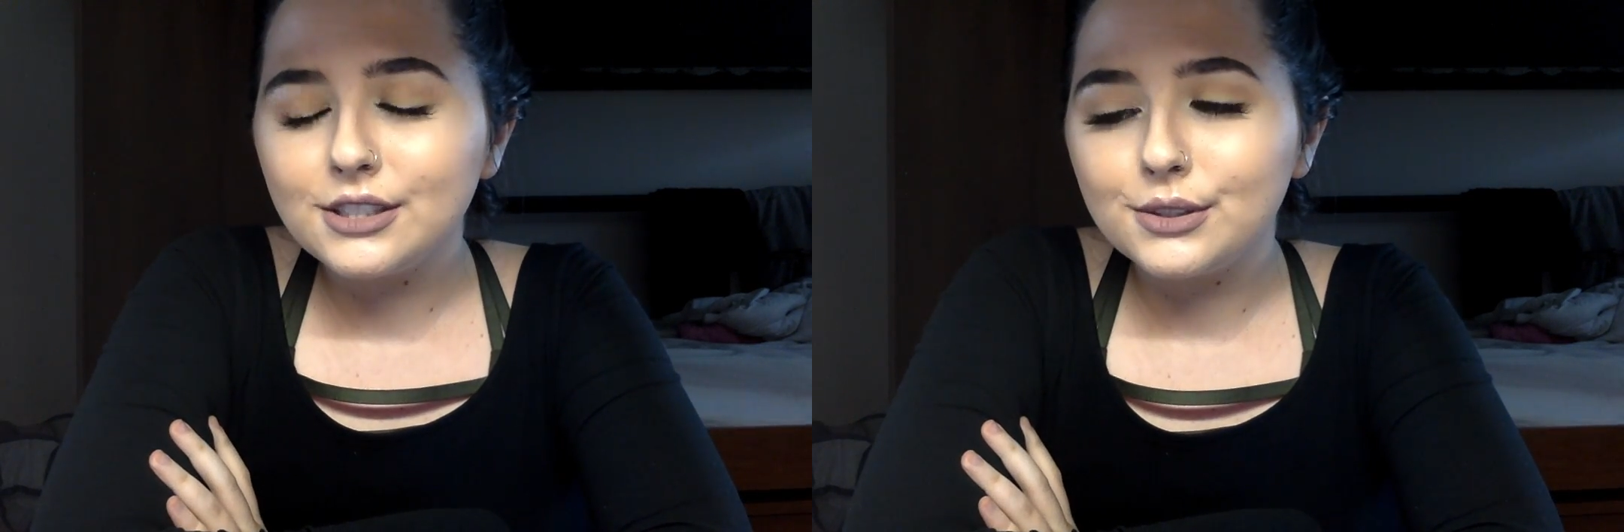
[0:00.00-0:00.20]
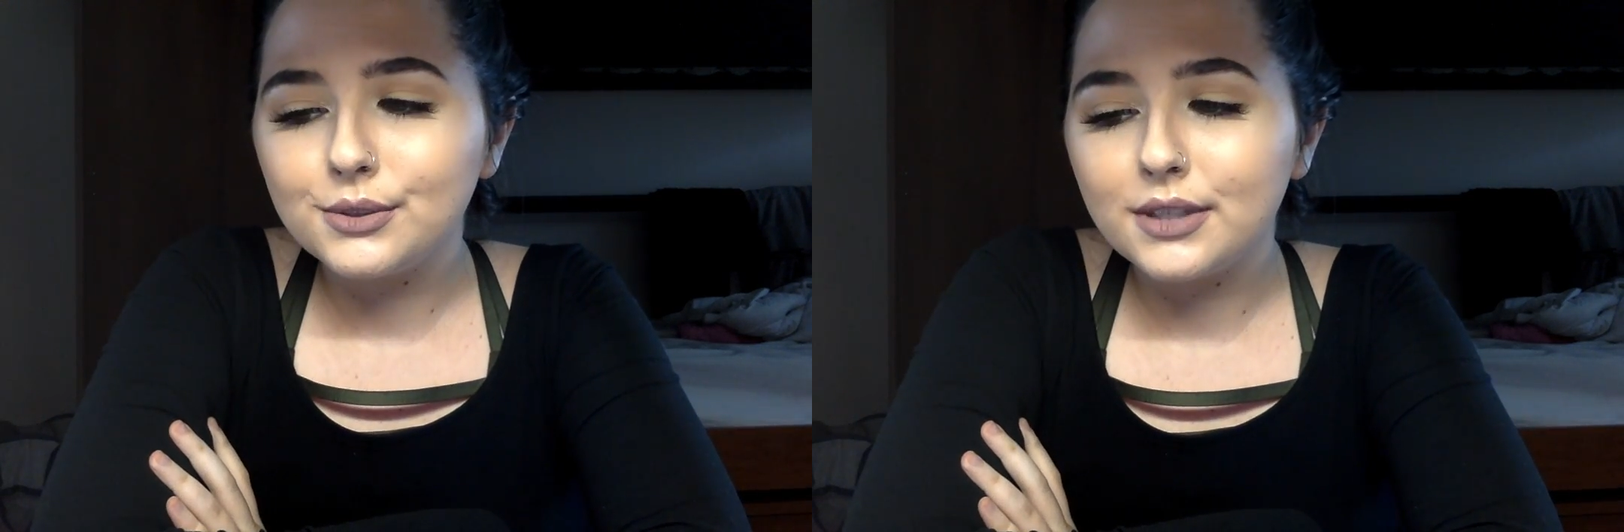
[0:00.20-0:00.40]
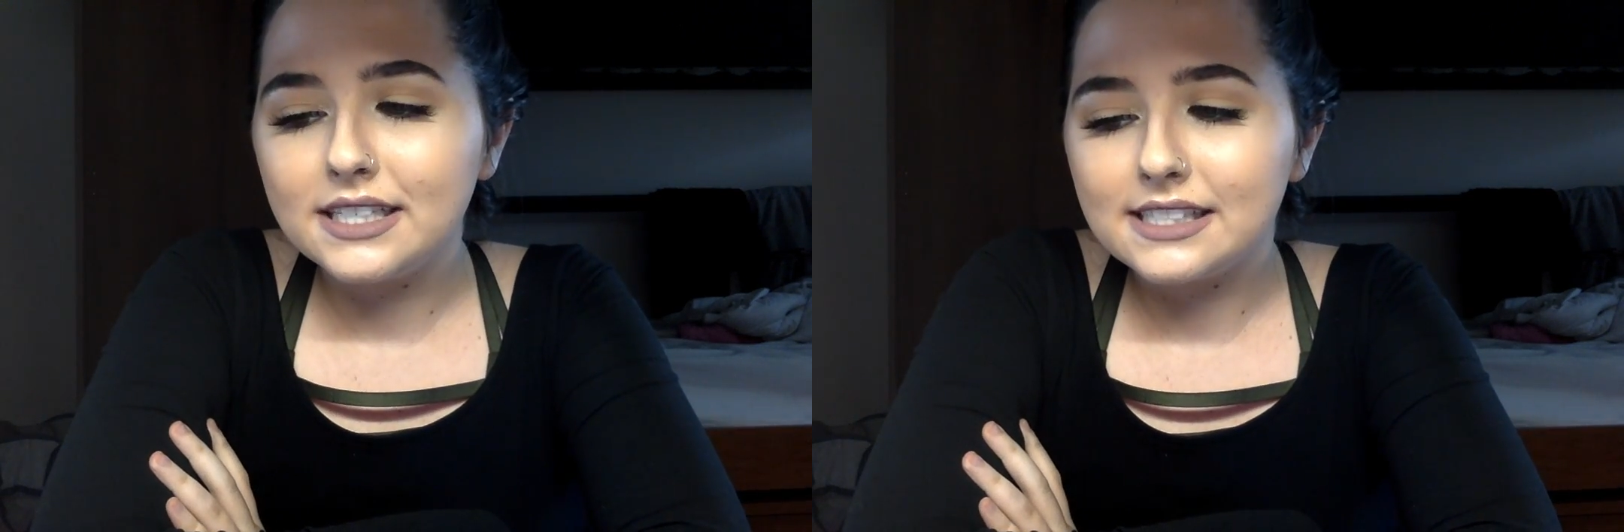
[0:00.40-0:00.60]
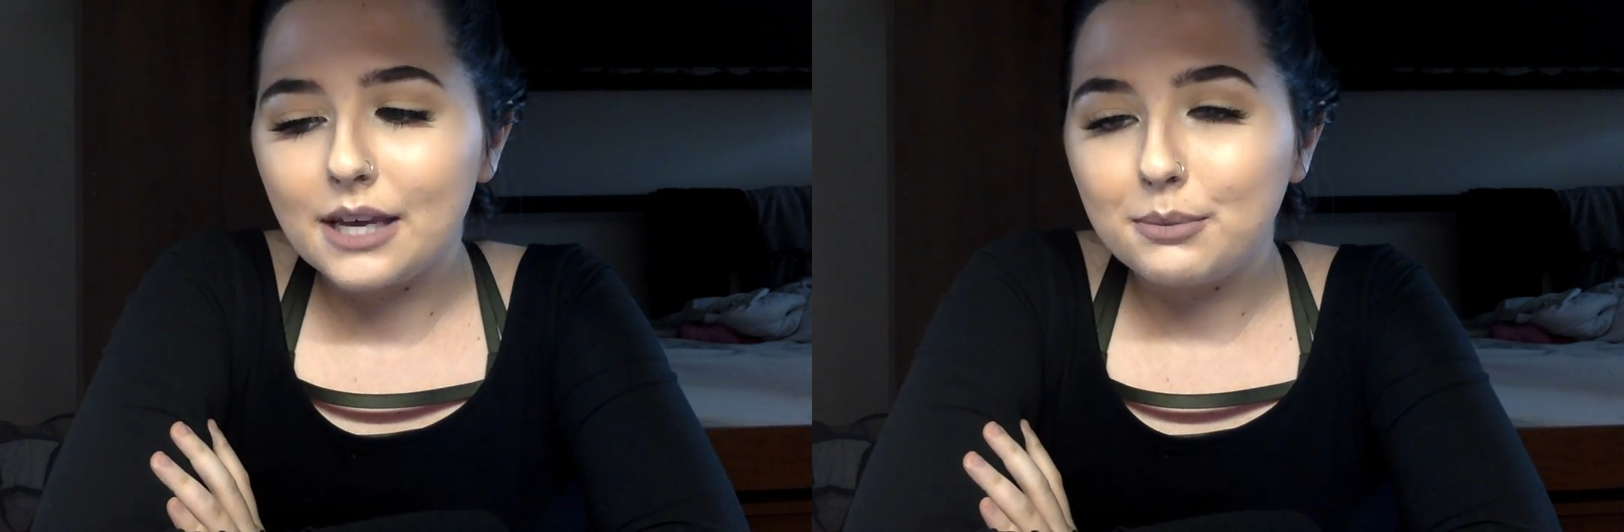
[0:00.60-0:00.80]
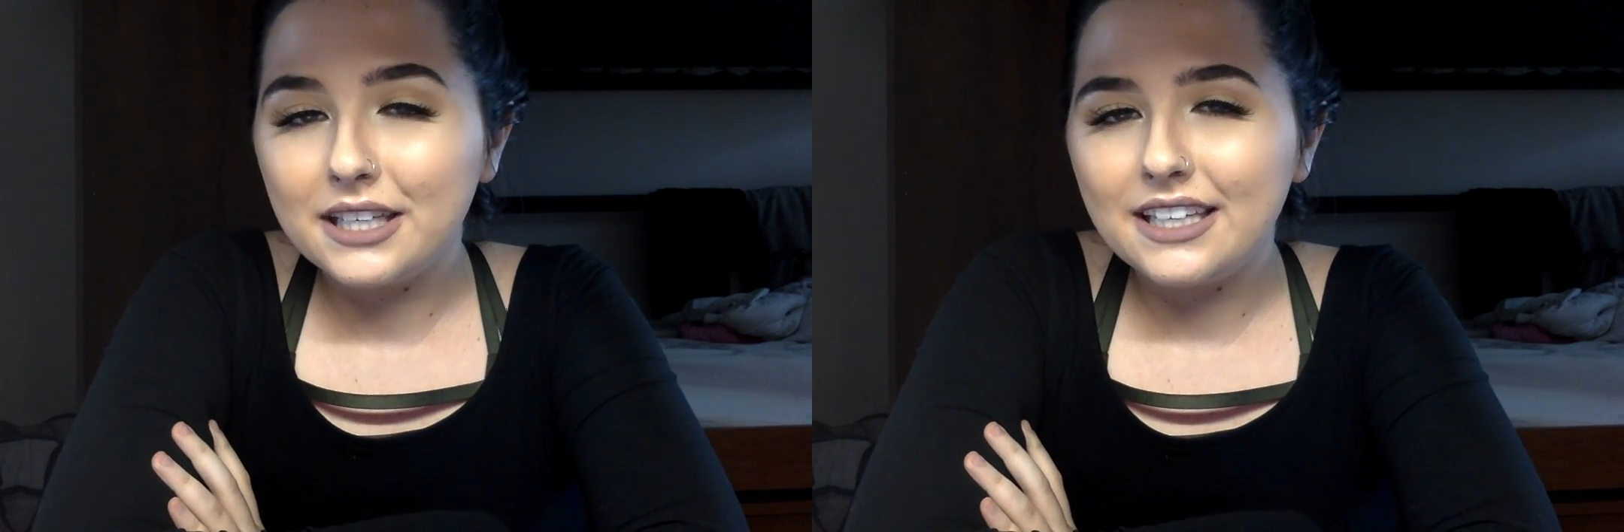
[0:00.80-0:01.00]
who is
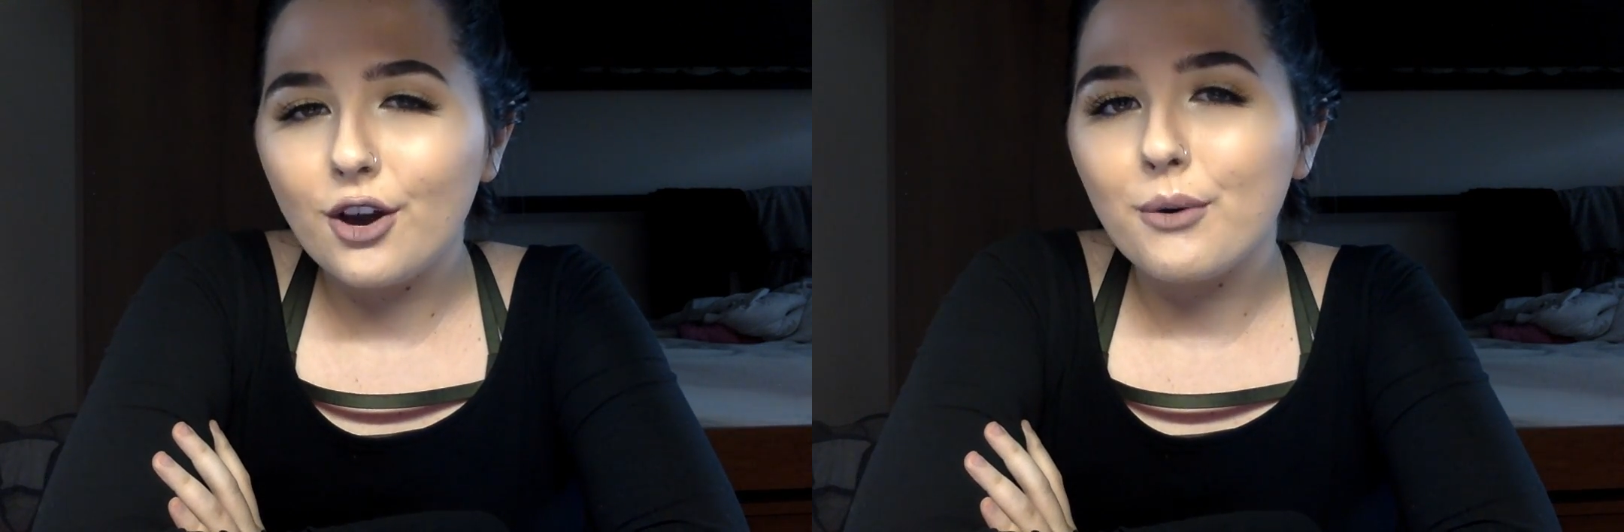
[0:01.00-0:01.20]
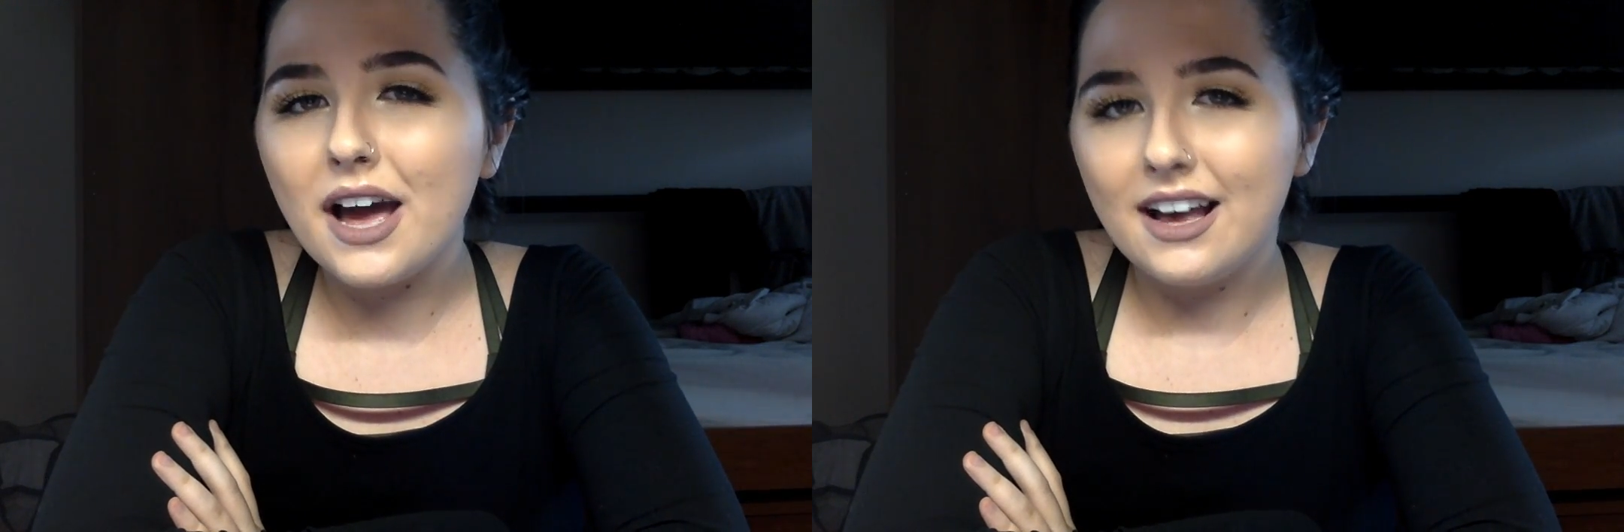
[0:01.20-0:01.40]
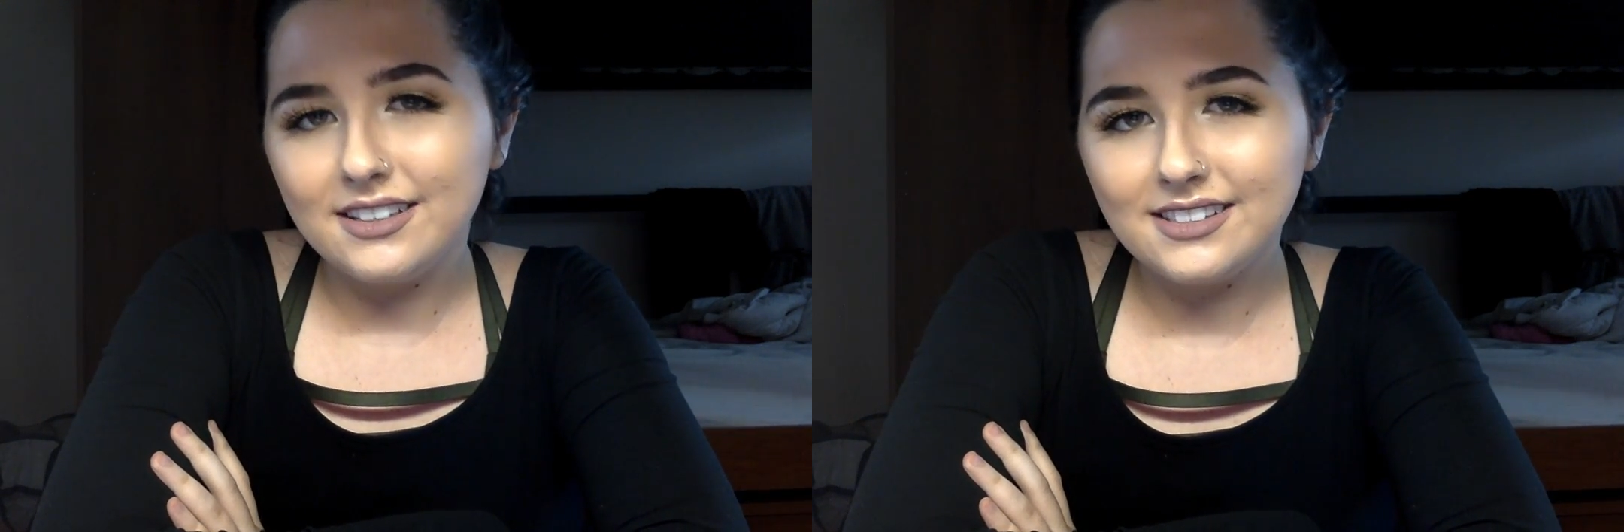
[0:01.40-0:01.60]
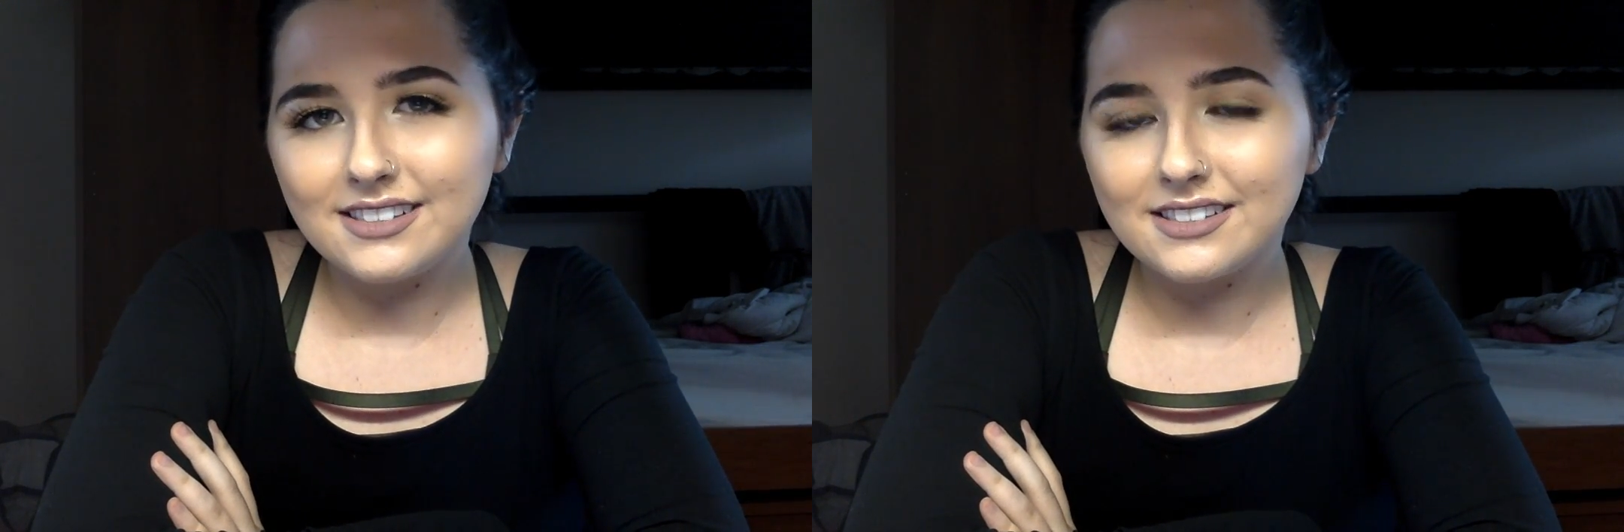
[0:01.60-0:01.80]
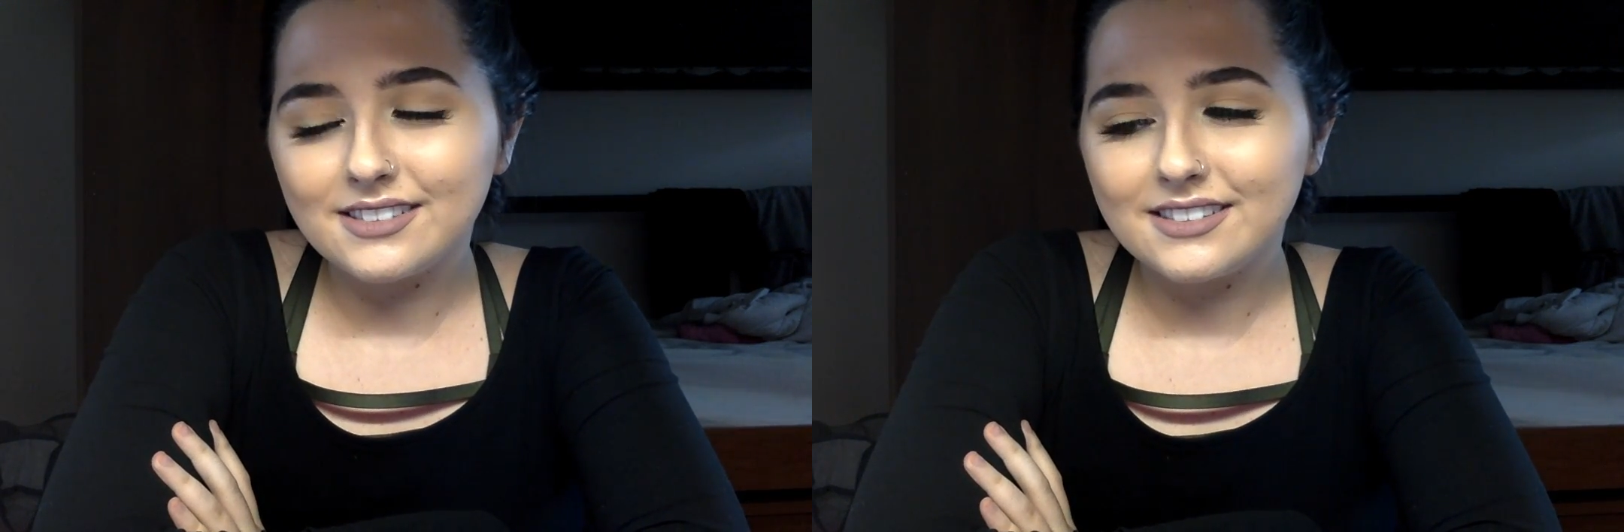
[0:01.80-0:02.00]
a POS,